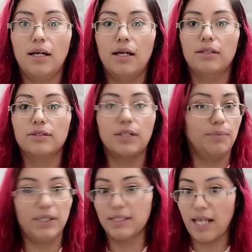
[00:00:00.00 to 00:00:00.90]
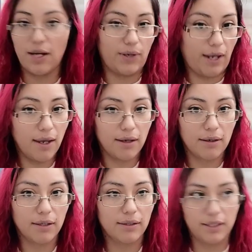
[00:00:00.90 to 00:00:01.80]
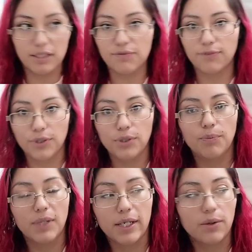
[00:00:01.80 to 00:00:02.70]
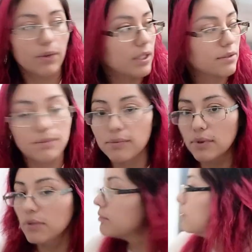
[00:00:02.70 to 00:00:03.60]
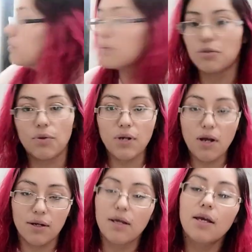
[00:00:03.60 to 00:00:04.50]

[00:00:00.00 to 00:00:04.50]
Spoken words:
something's not okay. And then it's for you to be like, okay, what's going on?